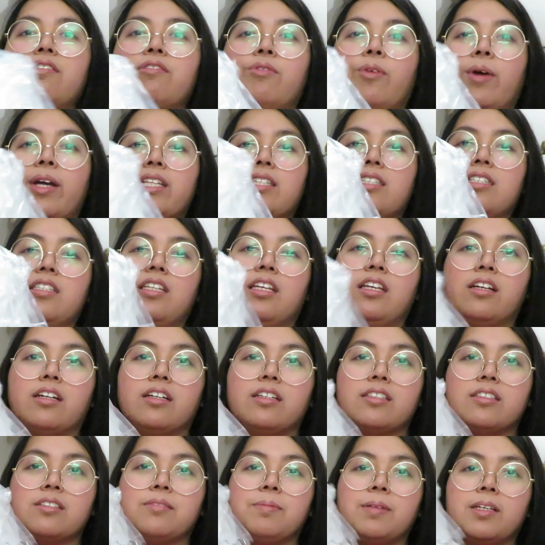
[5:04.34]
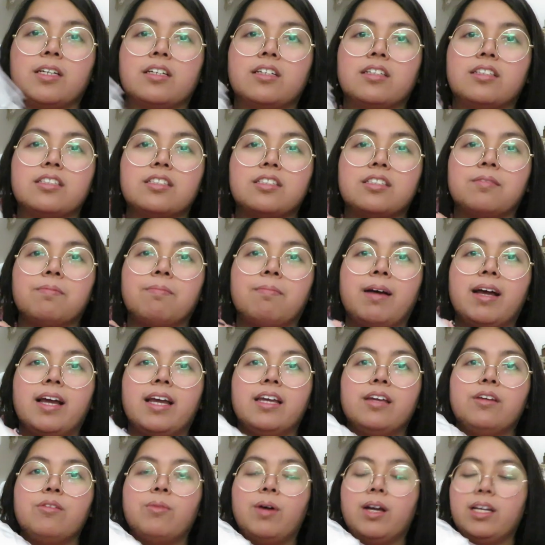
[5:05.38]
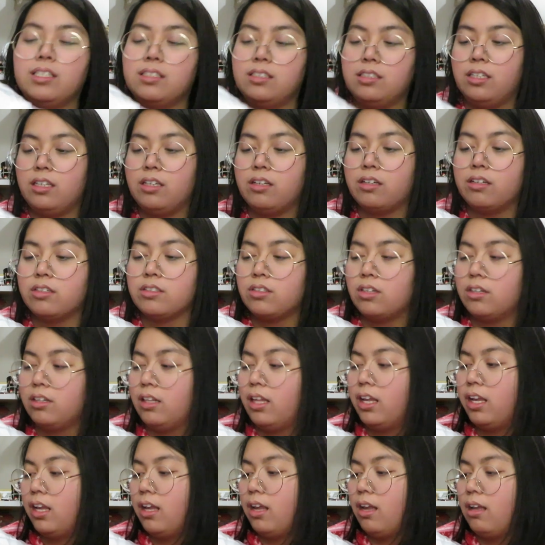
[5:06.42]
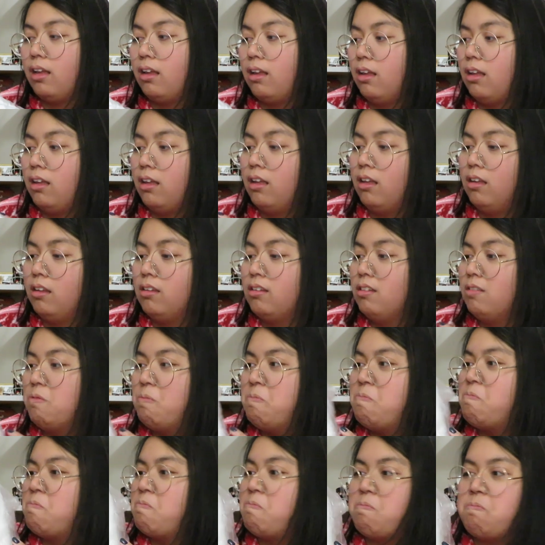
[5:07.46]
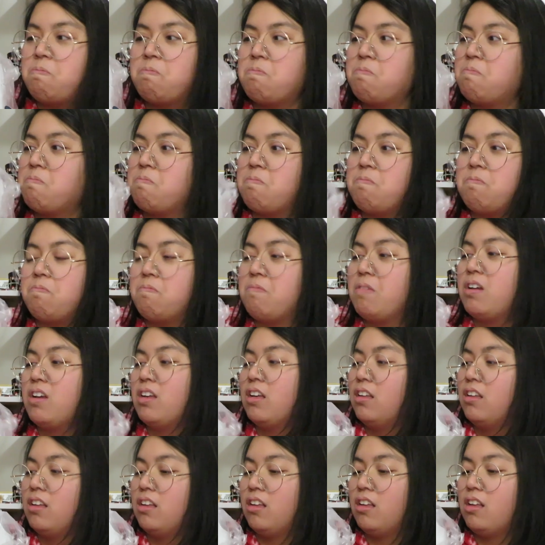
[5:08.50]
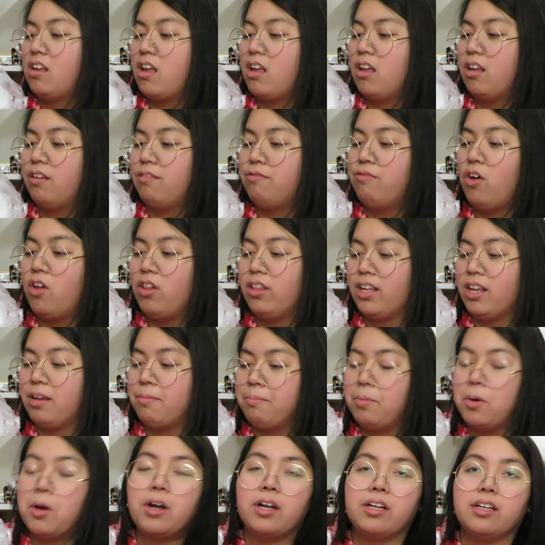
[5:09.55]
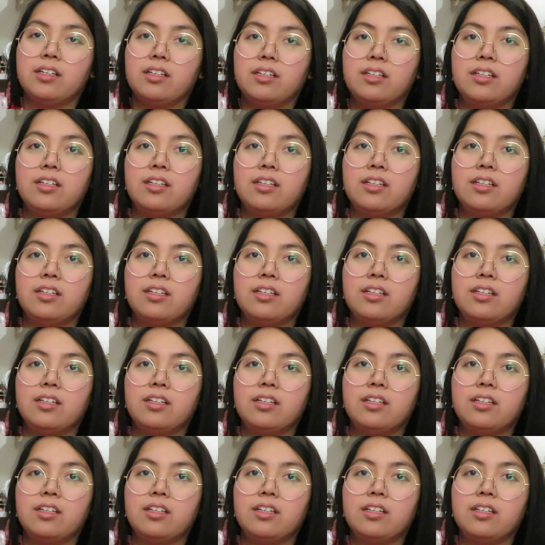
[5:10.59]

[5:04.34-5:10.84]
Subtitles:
of white sneakers because my white sneakers are like falling apart.